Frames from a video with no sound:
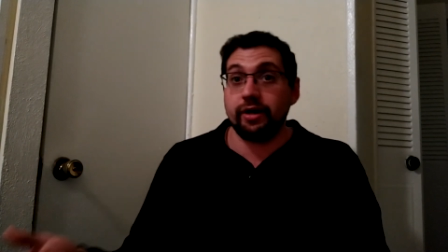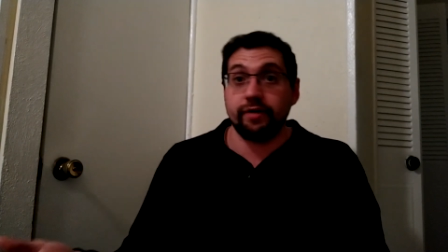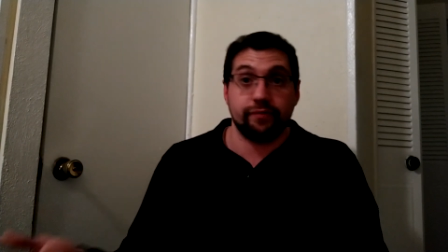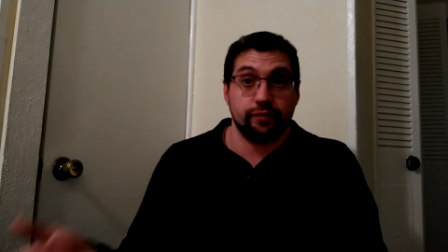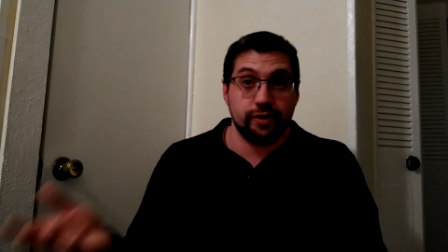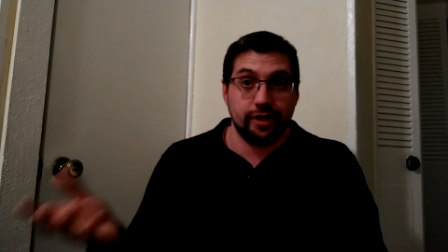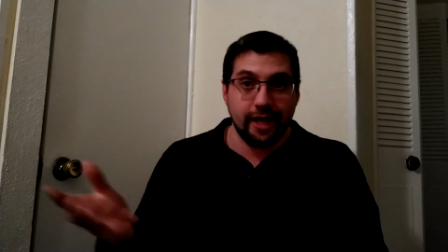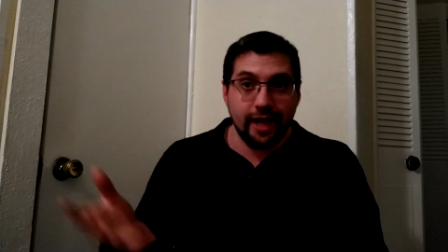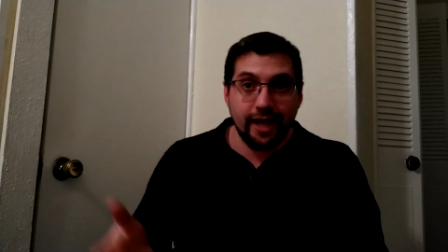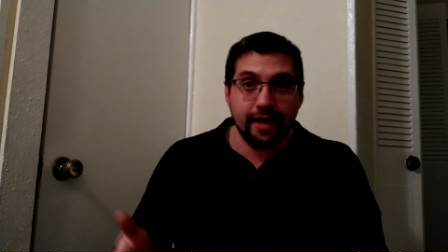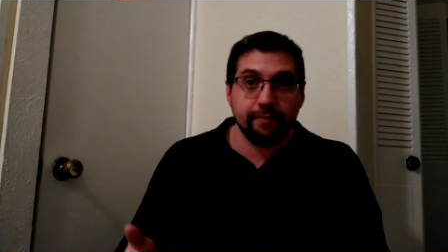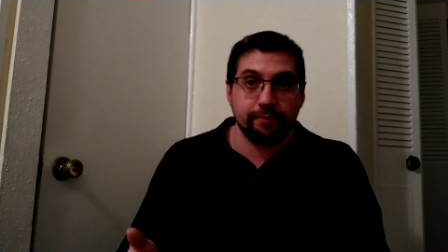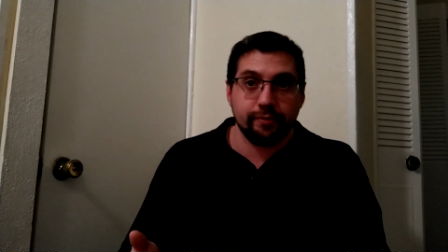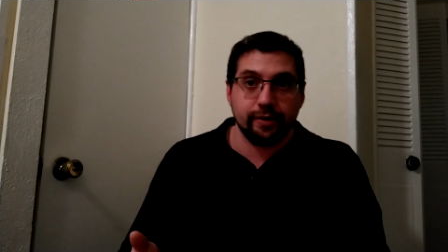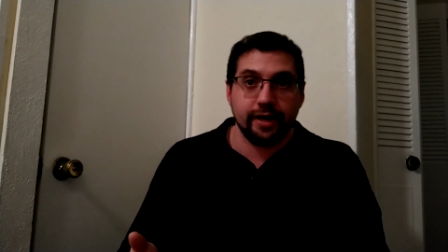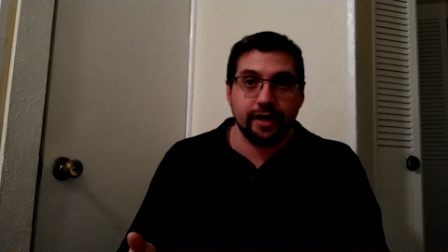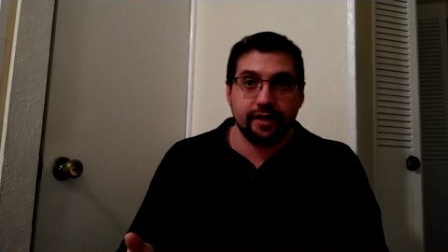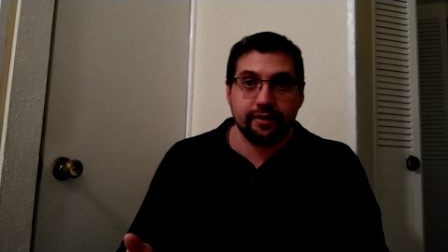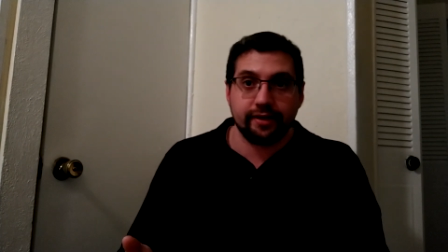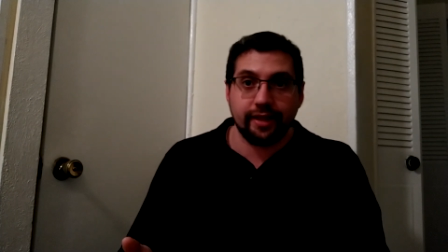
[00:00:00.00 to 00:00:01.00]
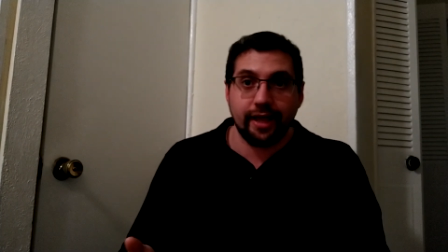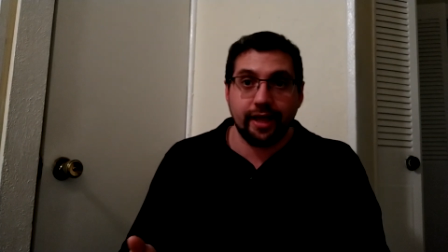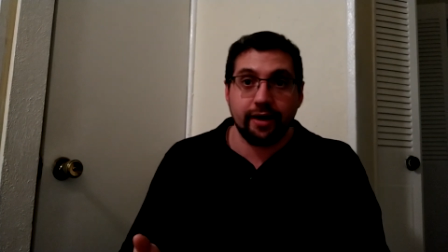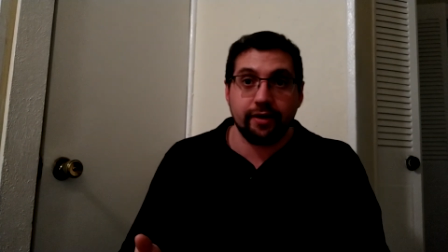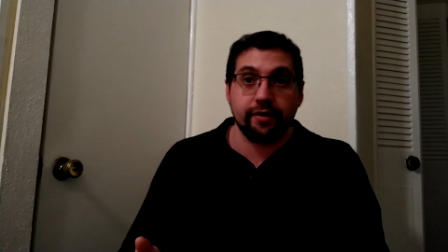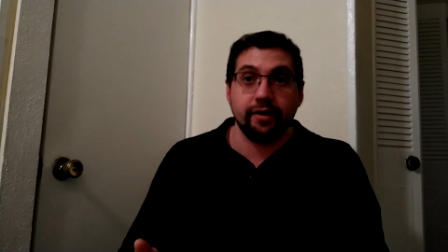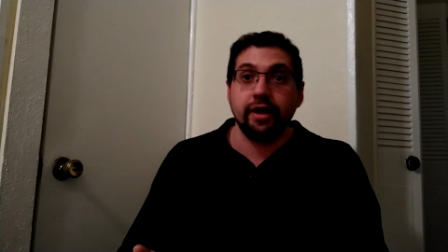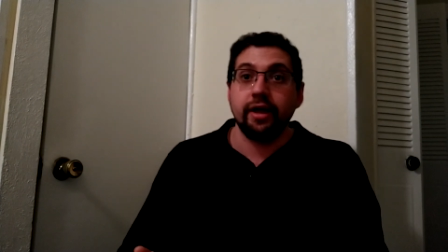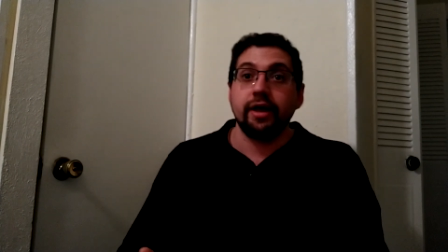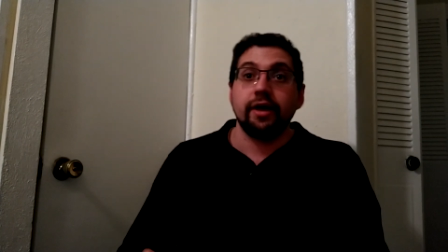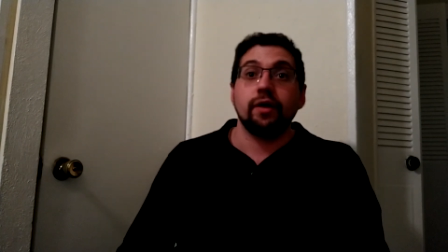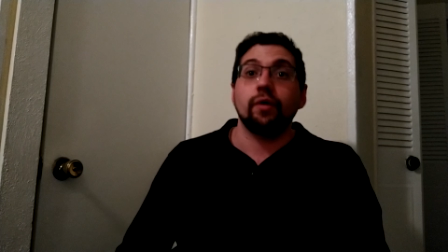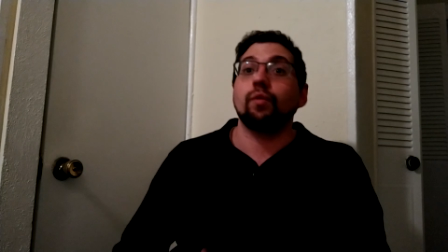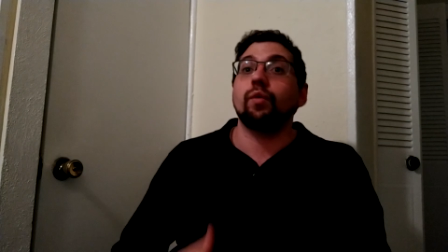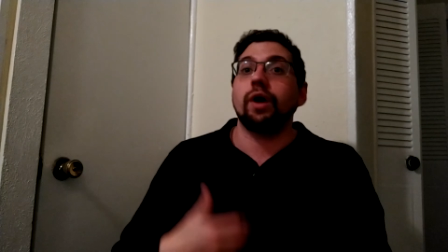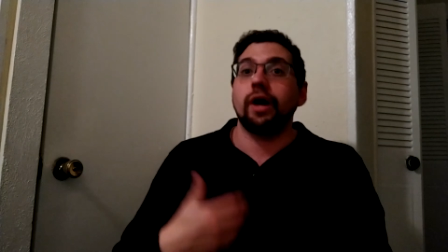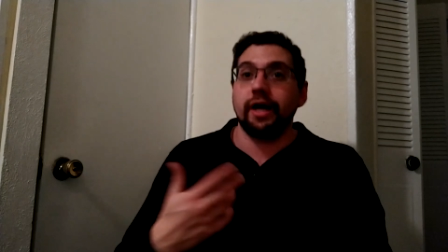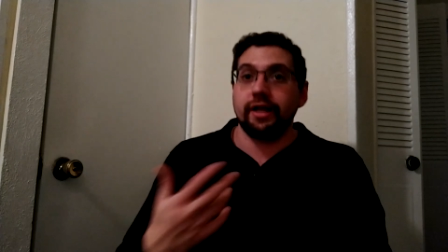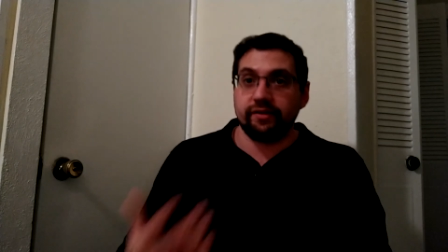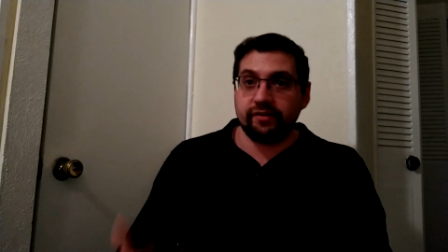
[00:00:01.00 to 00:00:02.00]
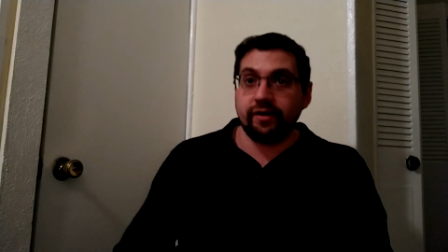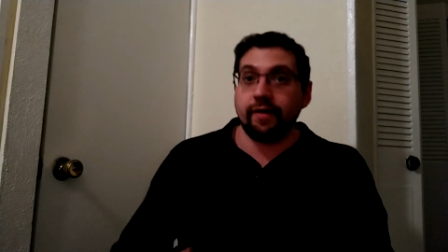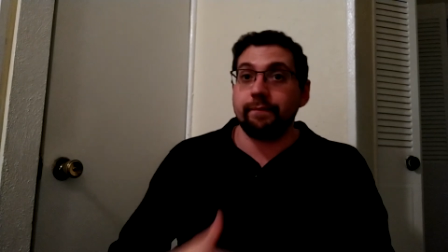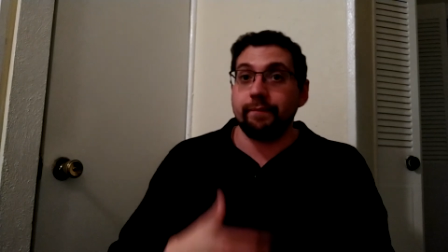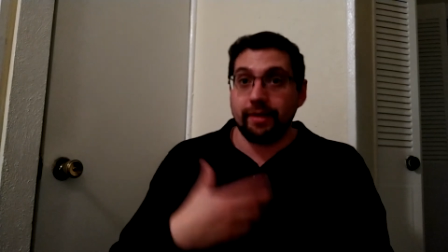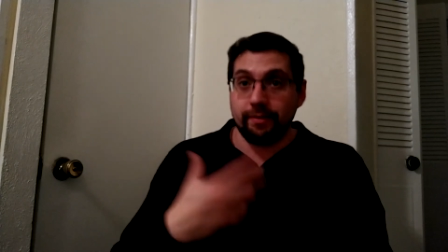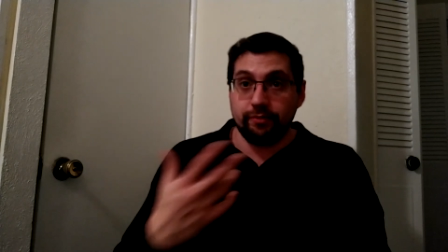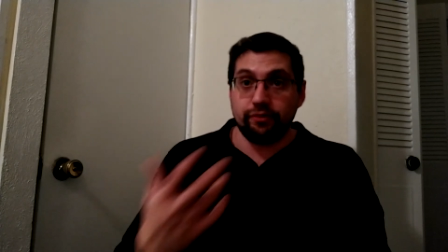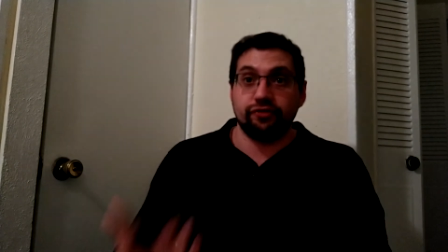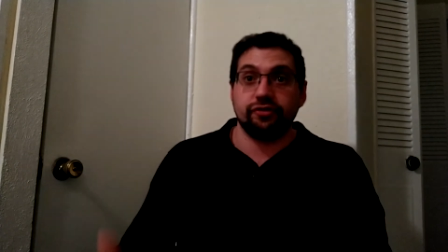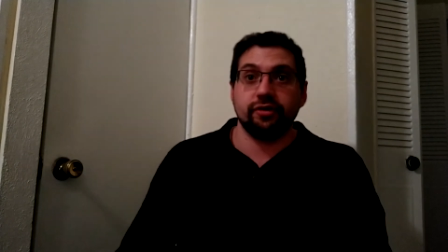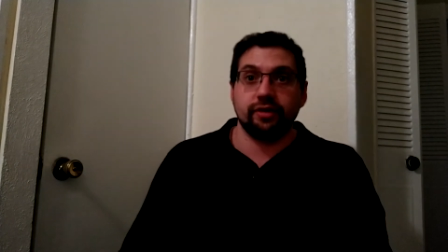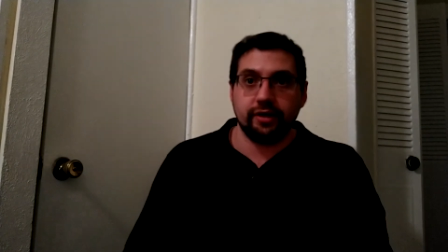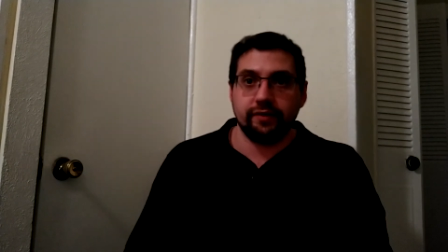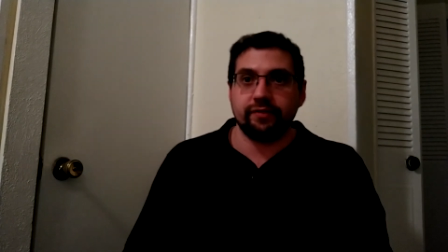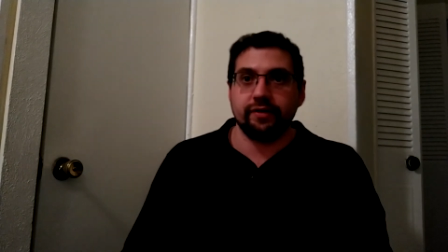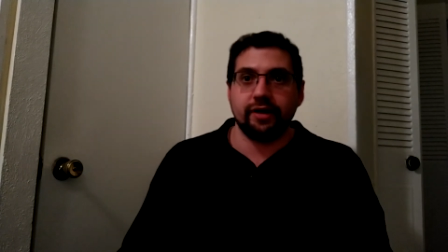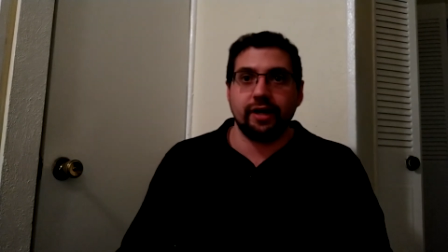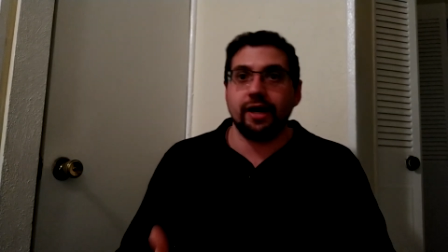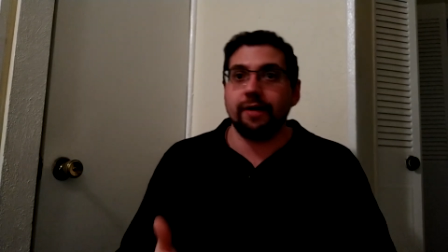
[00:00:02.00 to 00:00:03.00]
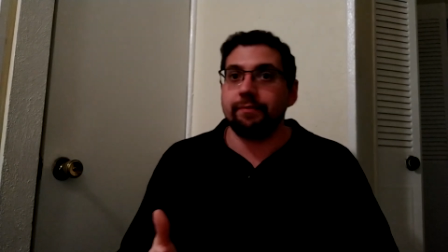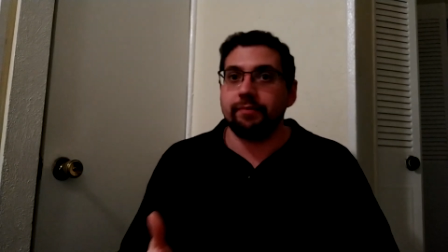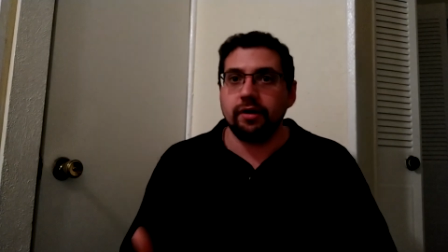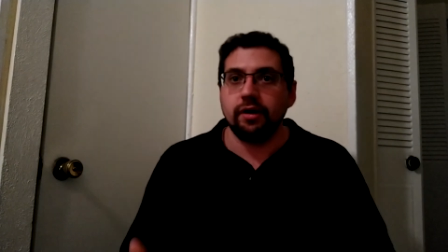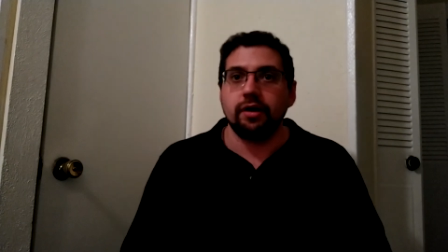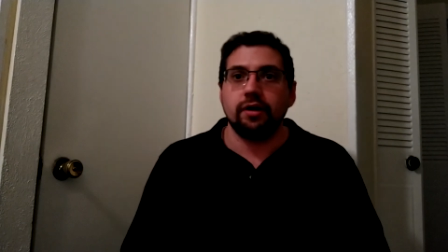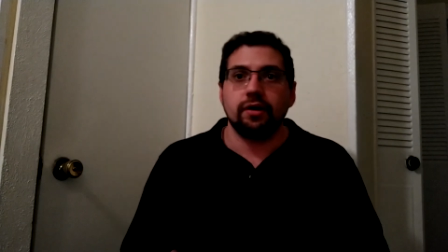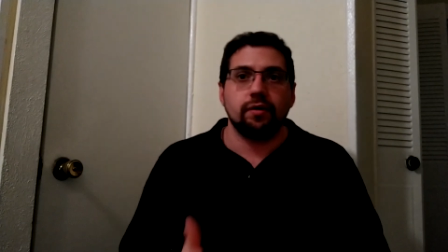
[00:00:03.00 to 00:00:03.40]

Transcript: If you can break it down, why it's up, maybe you should leave it up.